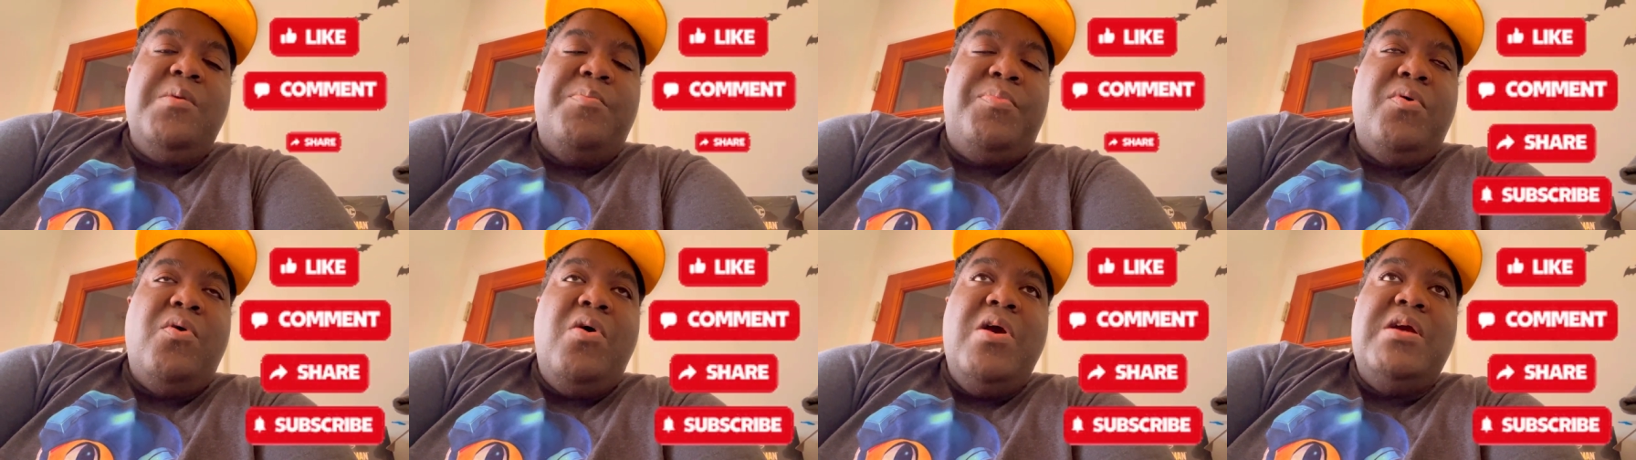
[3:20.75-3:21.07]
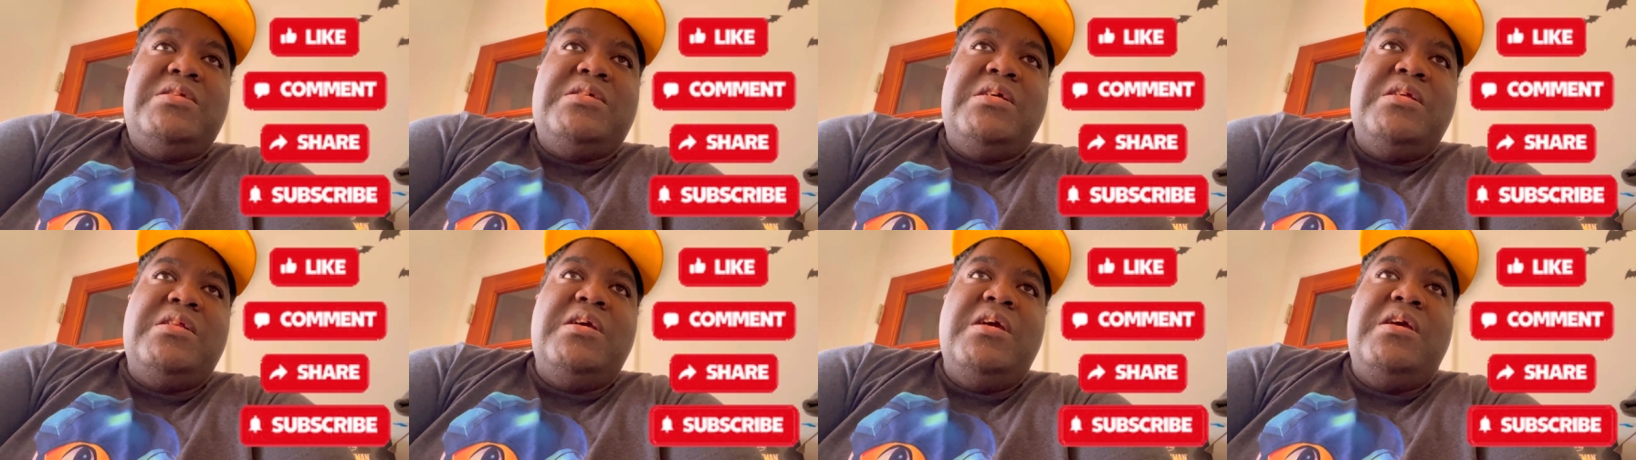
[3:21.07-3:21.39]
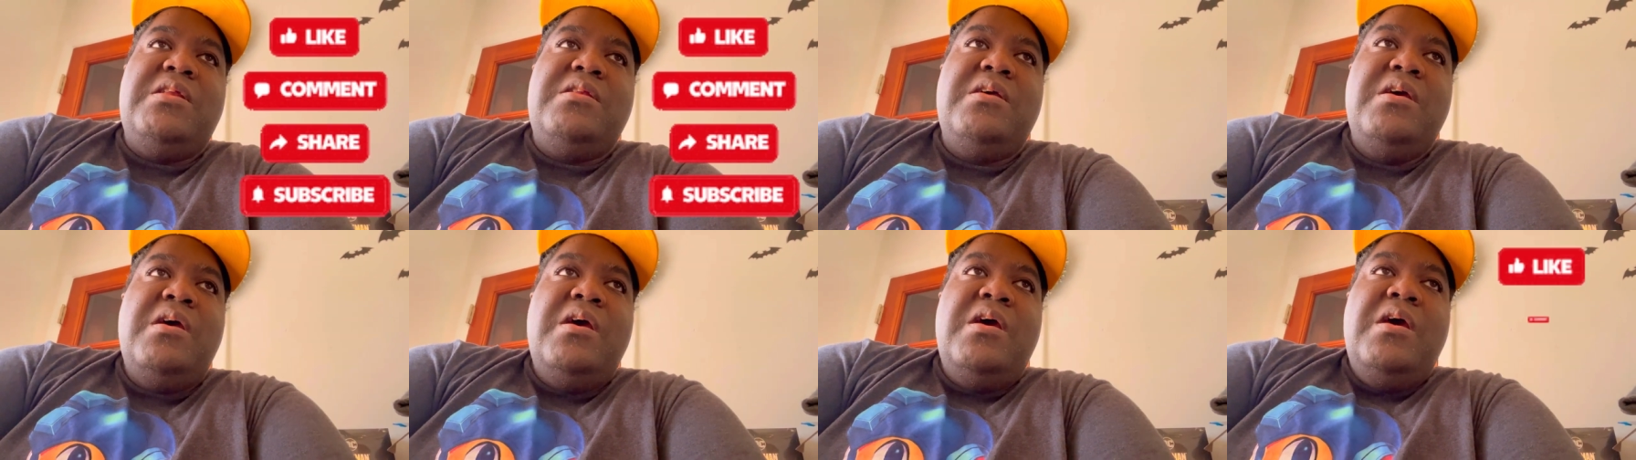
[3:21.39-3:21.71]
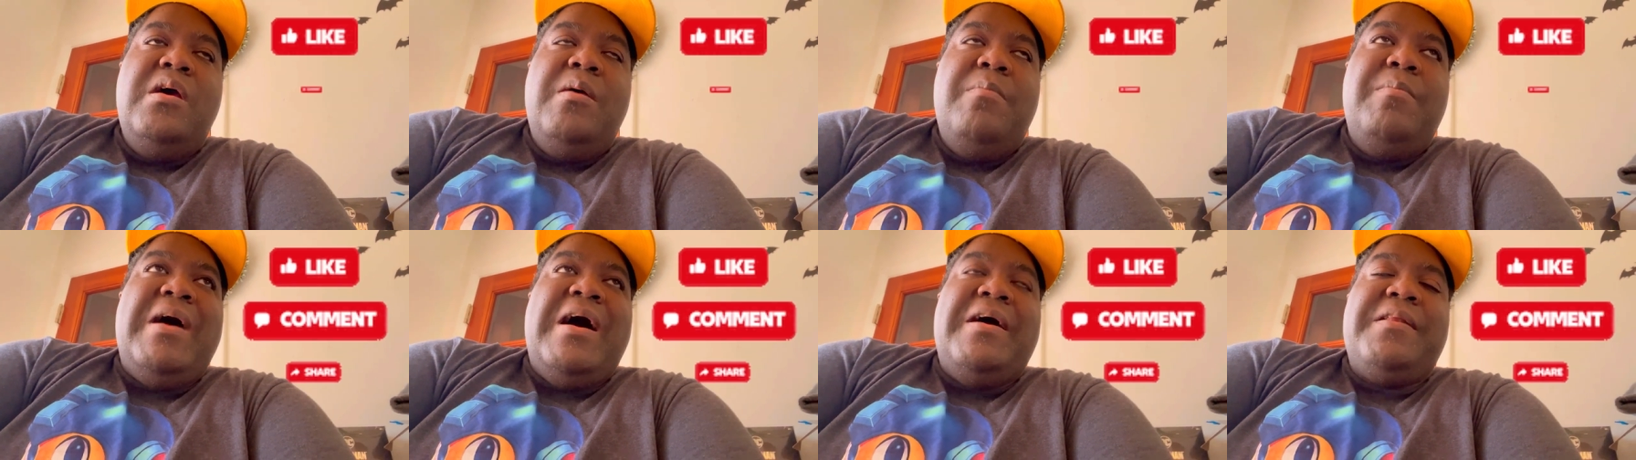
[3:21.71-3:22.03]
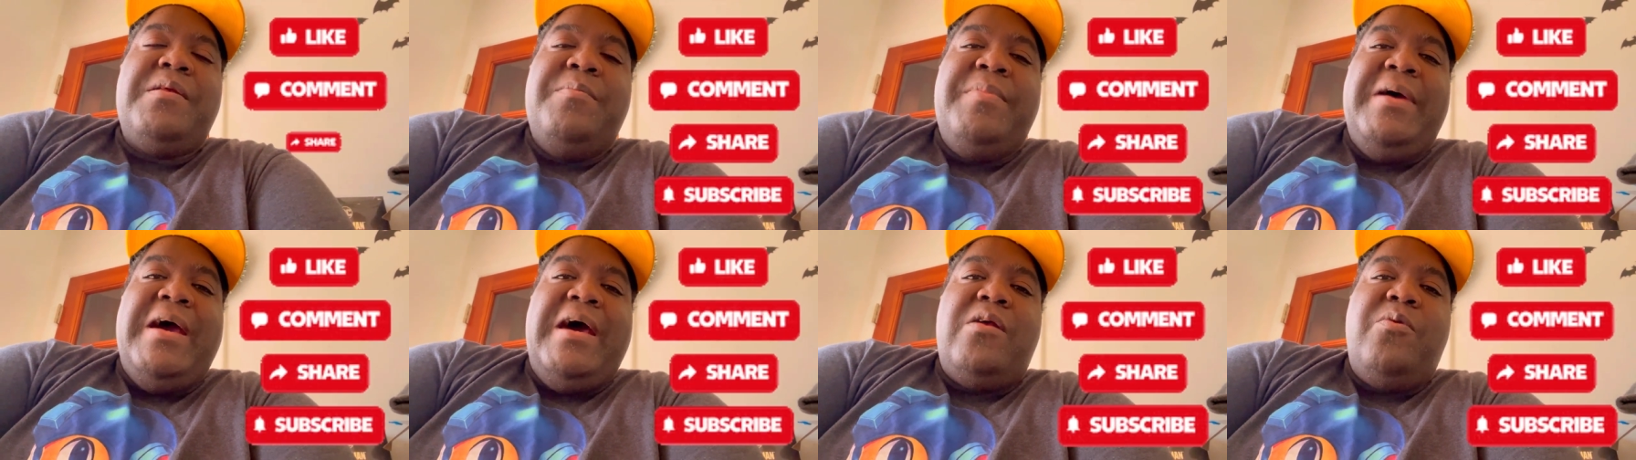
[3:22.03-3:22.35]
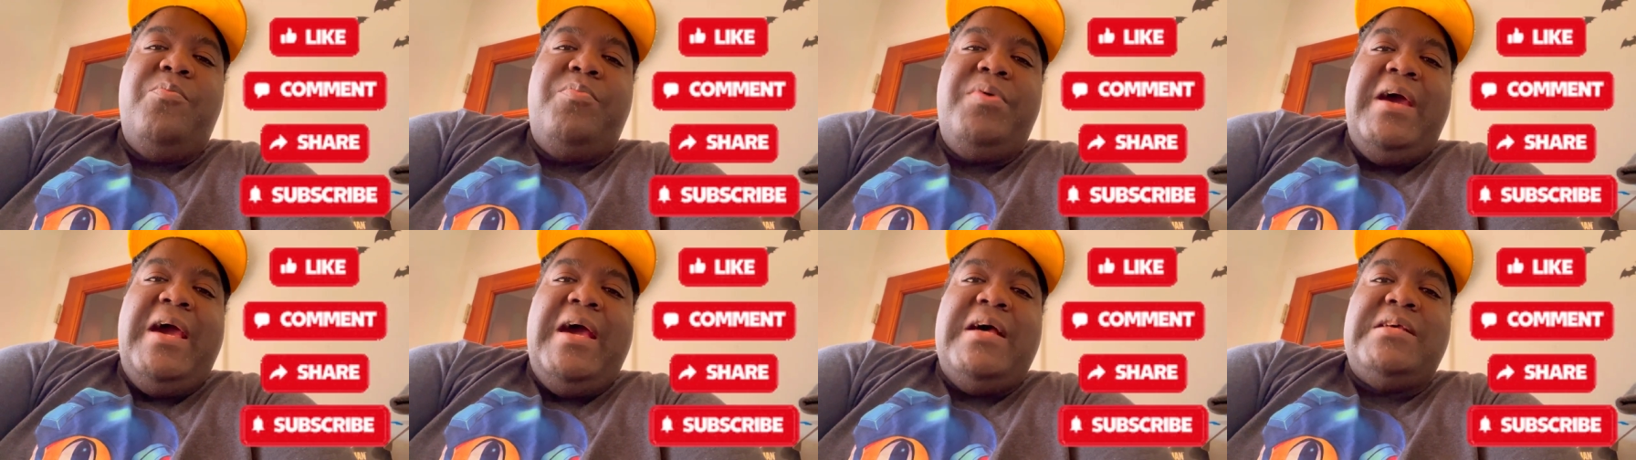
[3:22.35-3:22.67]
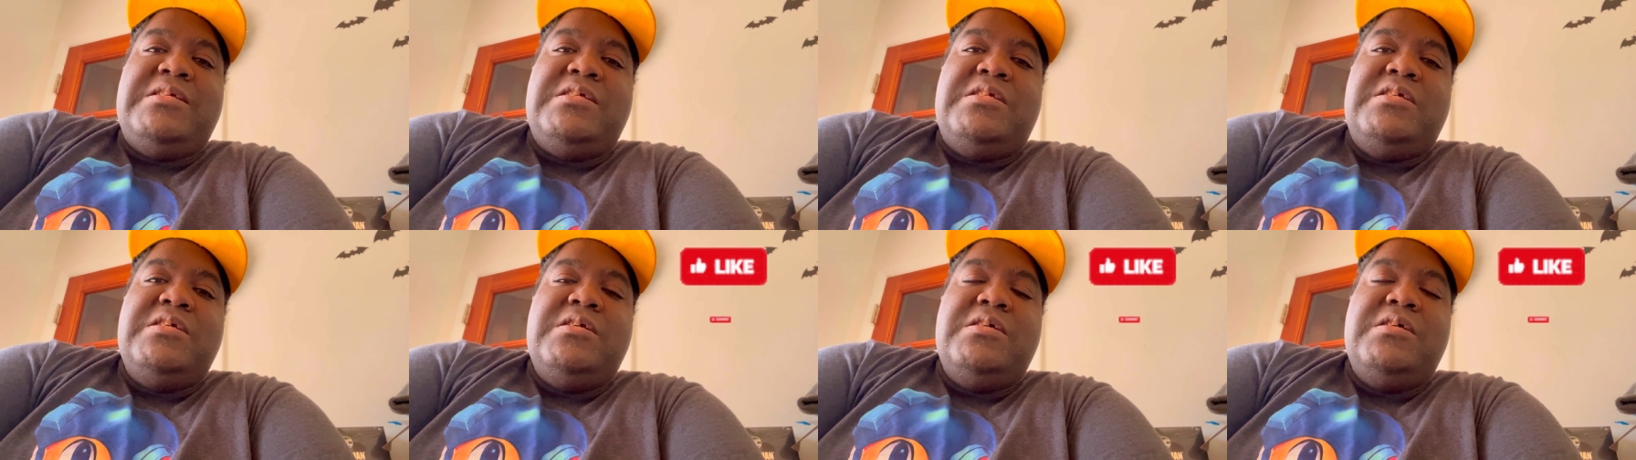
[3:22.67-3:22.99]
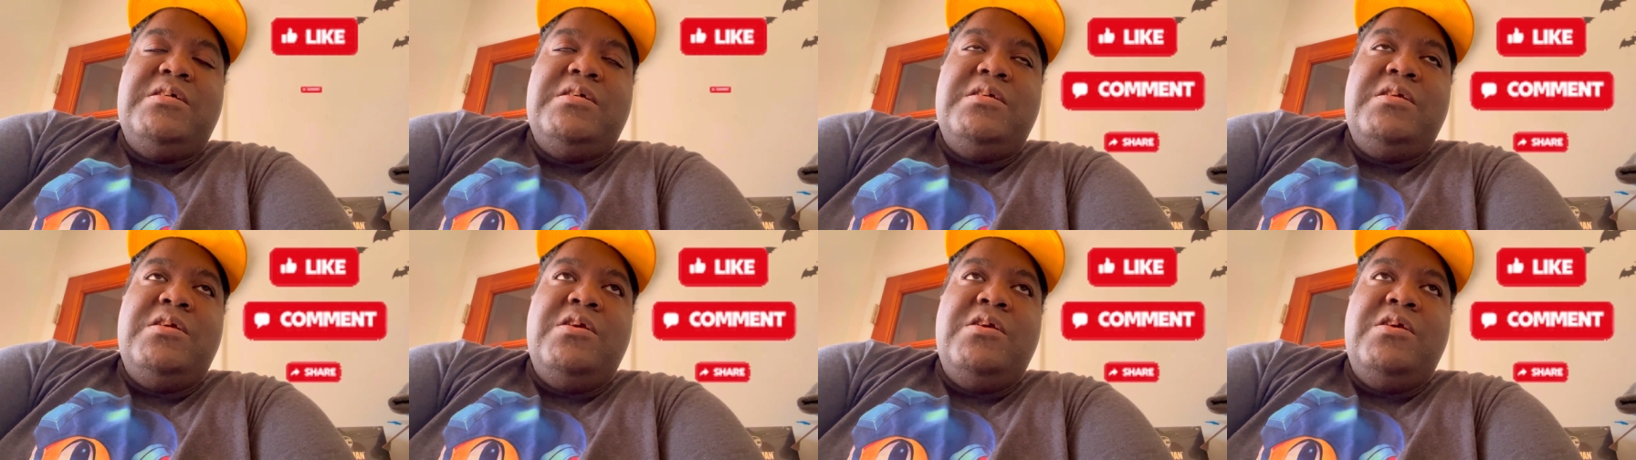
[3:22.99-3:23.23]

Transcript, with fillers: points and then buy the battle pass to,